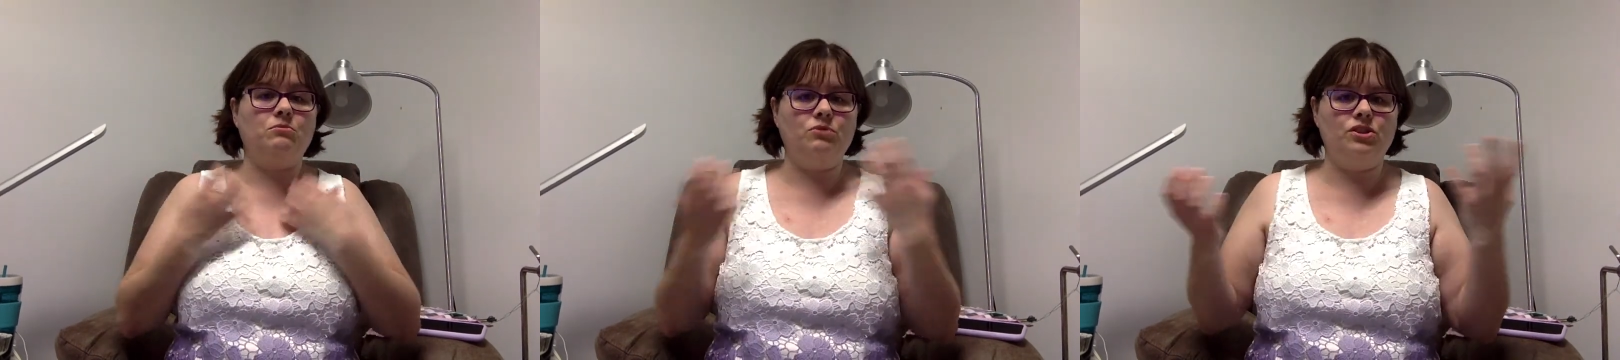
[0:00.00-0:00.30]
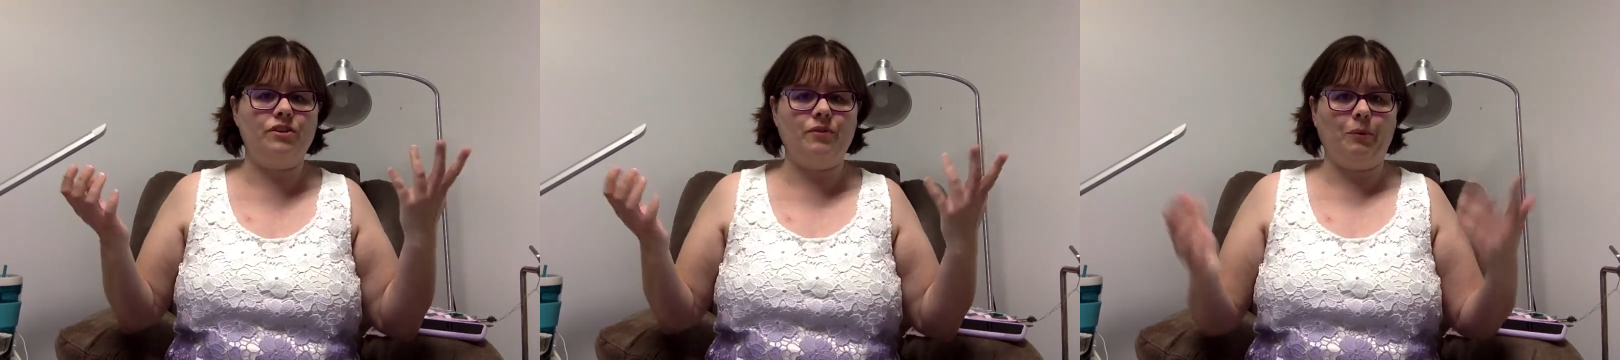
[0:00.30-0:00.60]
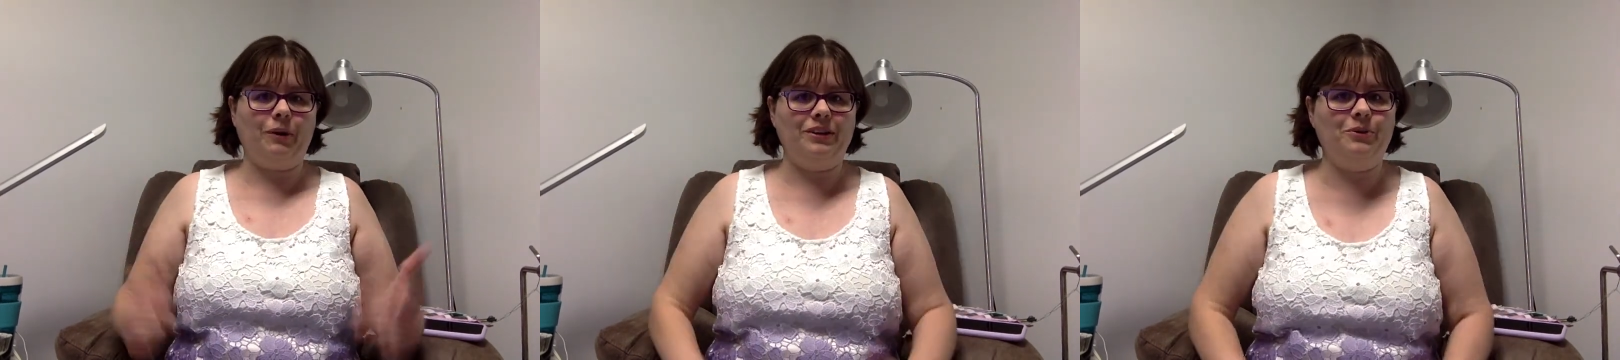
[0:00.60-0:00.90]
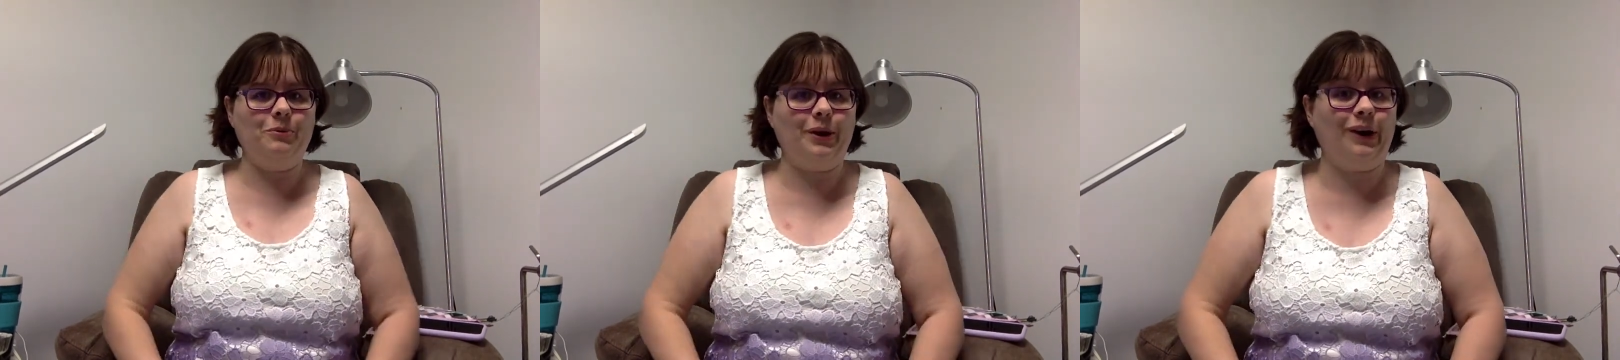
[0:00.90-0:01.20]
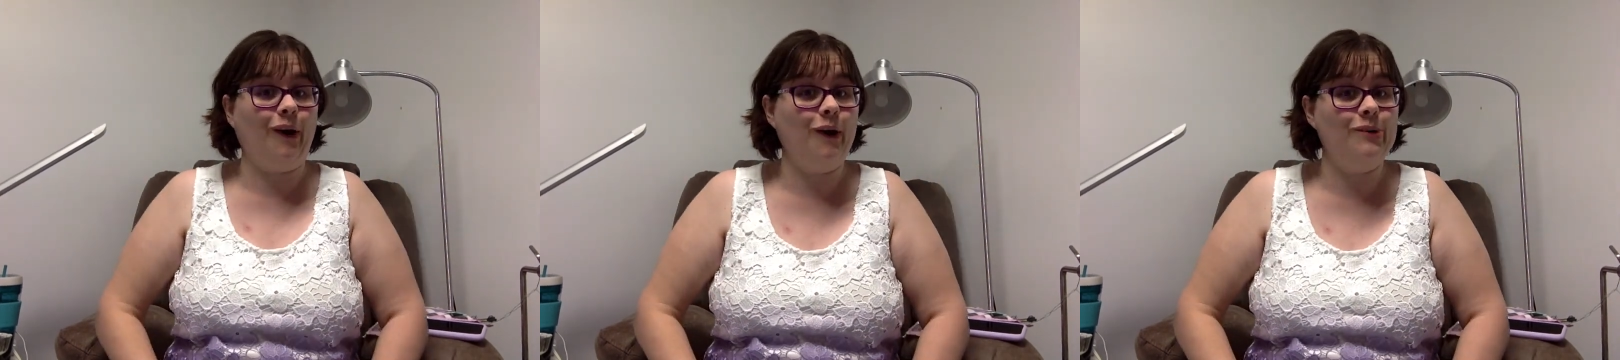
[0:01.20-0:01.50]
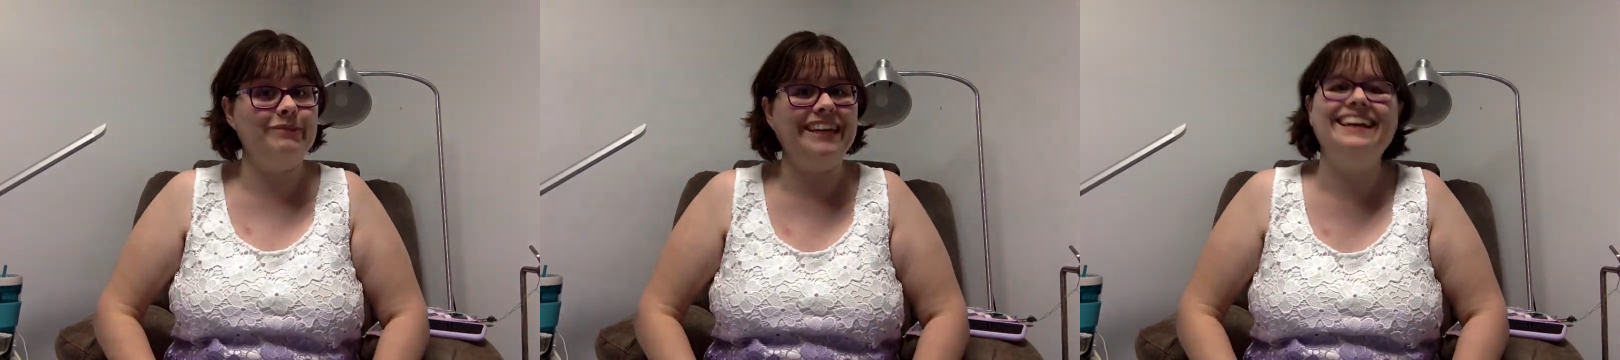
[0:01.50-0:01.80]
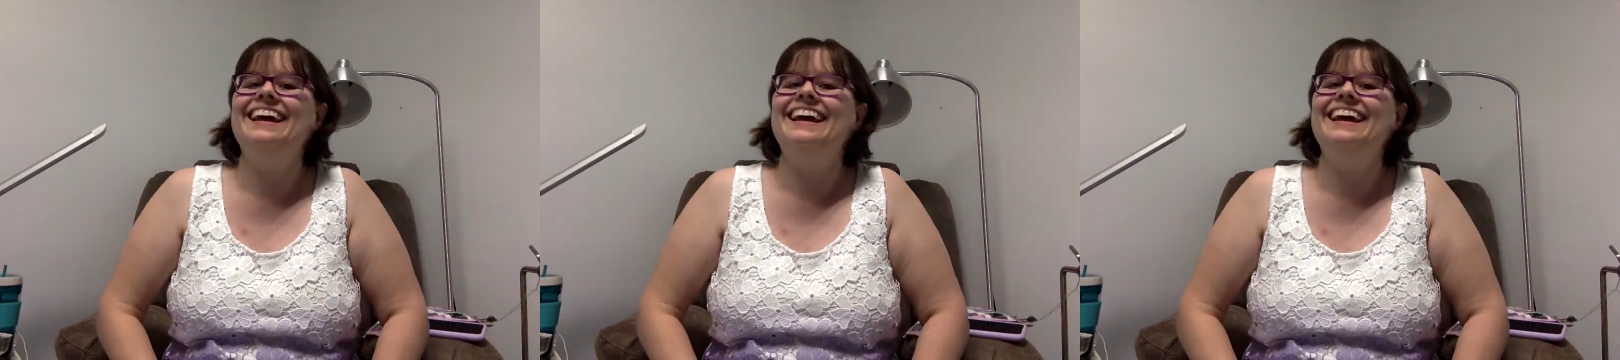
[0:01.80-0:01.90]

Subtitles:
whichever one you want to call me.